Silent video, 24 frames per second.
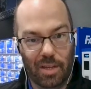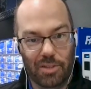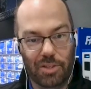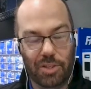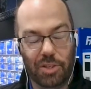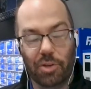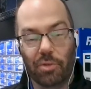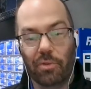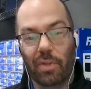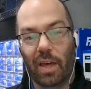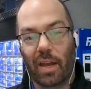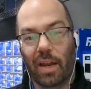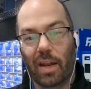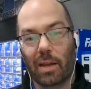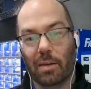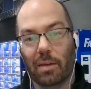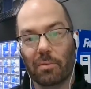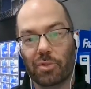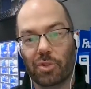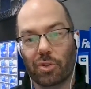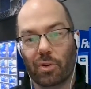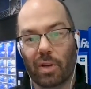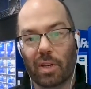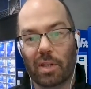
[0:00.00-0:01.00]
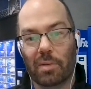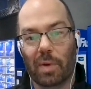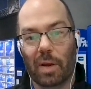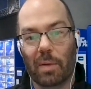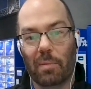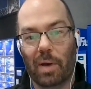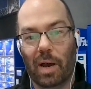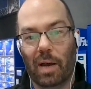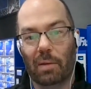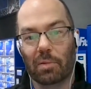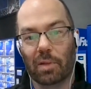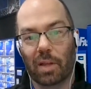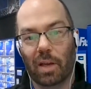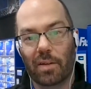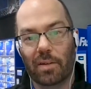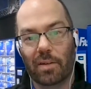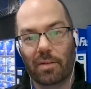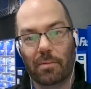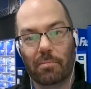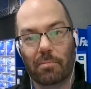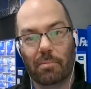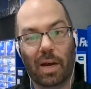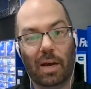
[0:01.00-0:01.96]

To do that, I am joined by Bob Lund.